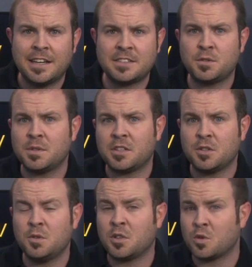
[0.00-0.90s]
as to
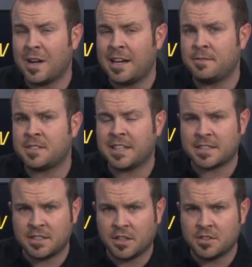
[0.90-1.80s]
include graph
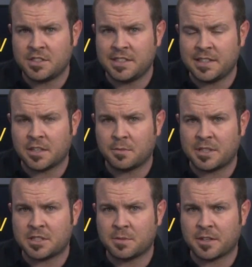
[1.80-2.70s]
technology in our
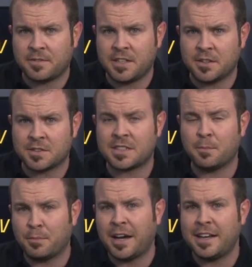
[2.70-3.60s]
benchmark videos,
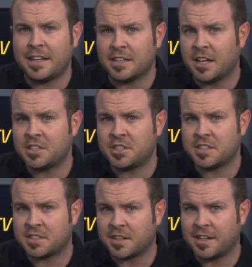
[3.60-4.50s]
combined combining not
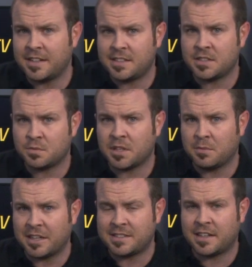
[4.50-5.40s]
just our 1920
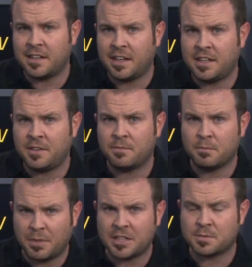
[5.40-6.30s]
by 1080
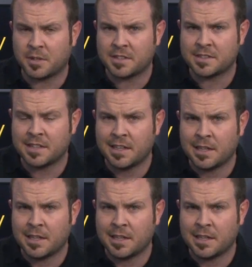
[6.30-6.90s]
benchmarks,